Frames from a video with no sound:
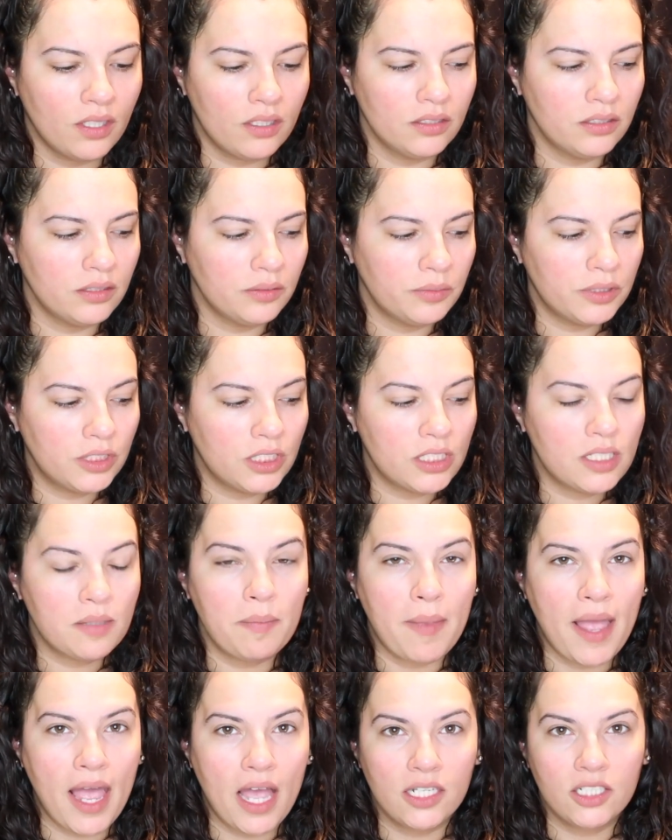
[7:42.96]
um, just
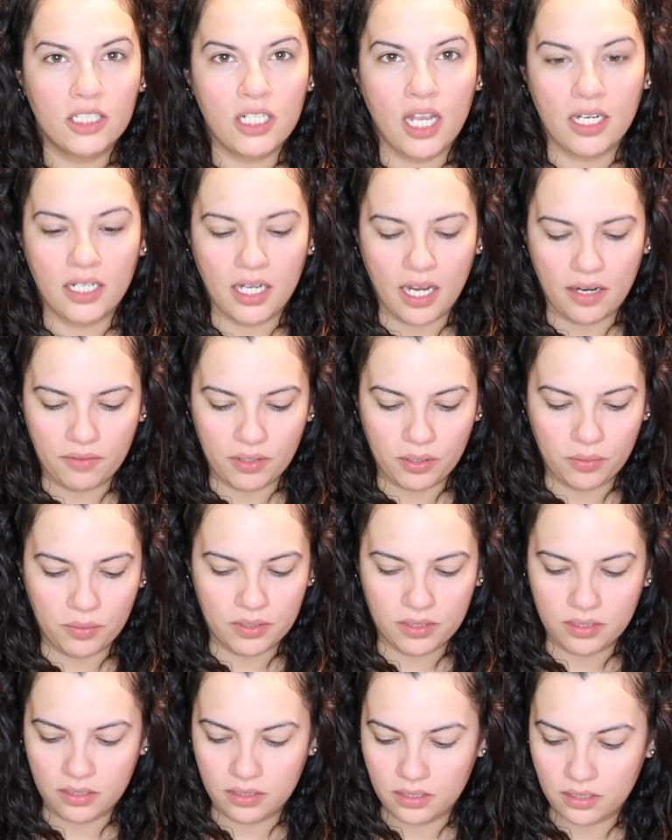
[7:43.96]
match on
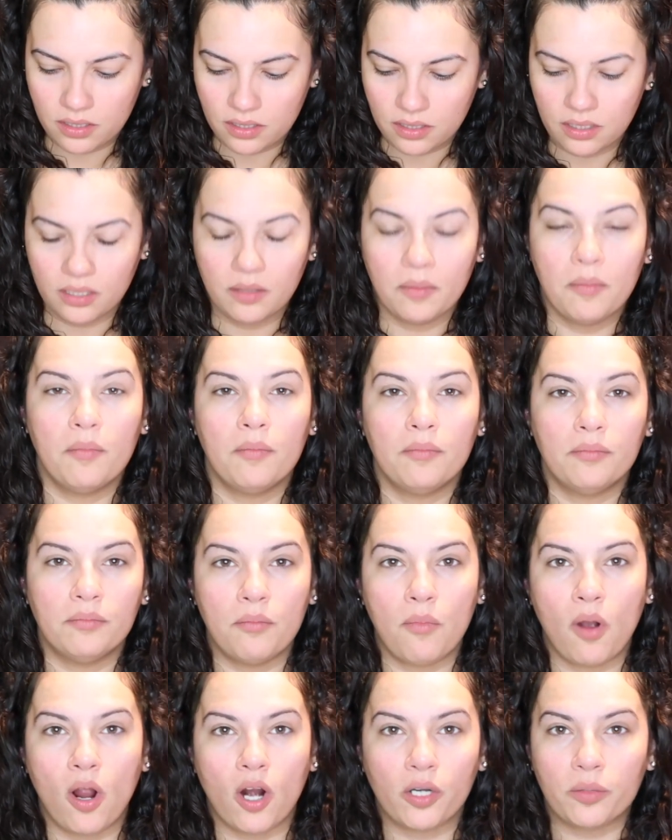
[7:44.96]
everyone's
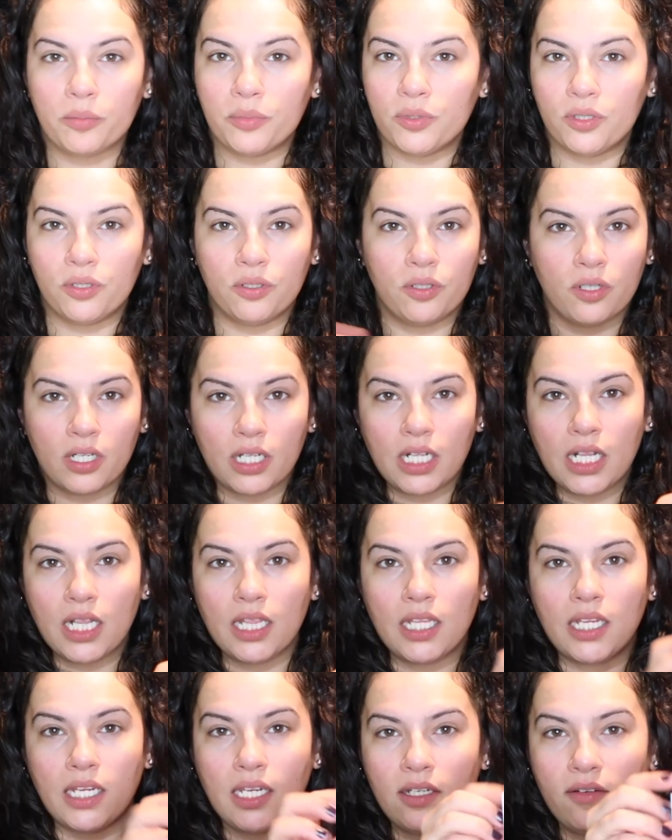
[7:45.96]
marble
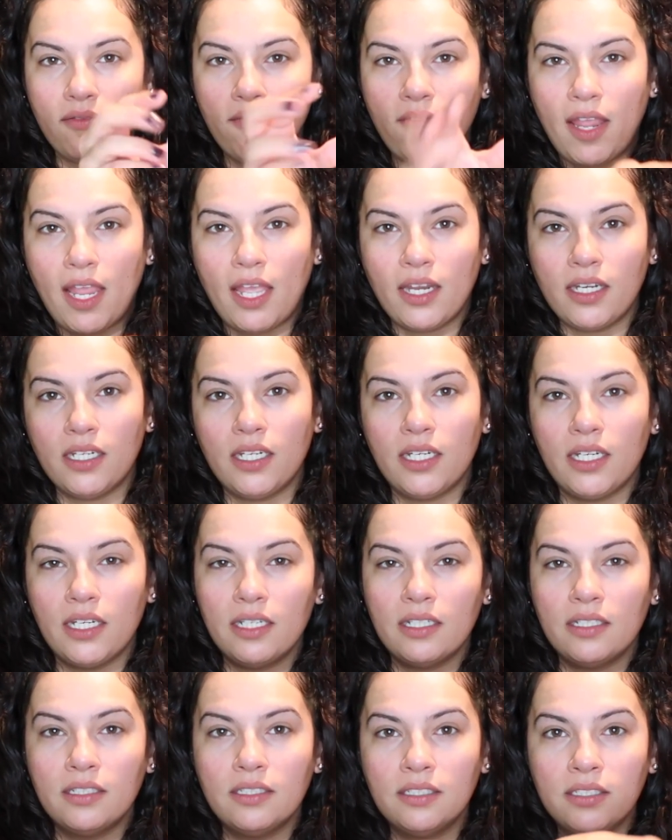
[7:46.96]
clean
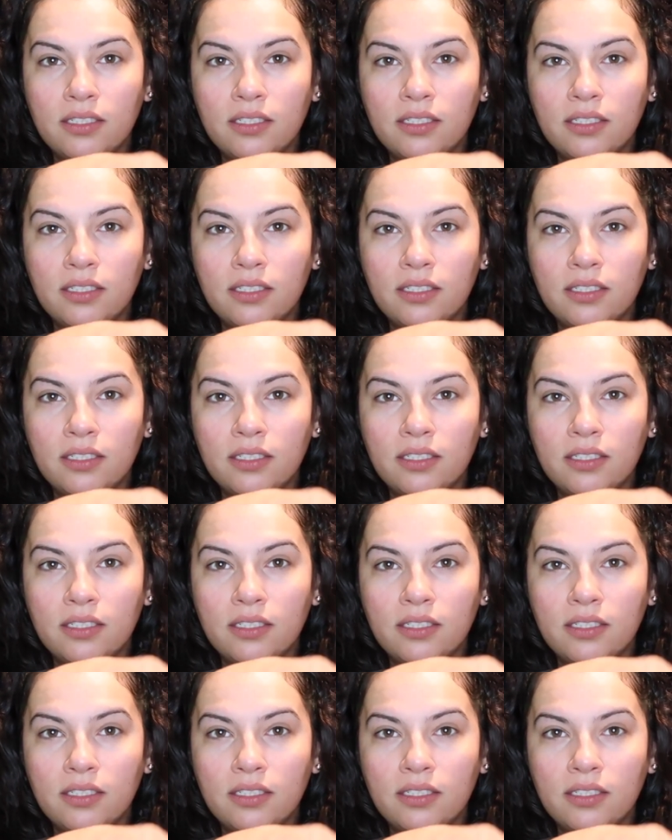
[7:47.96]
vanity.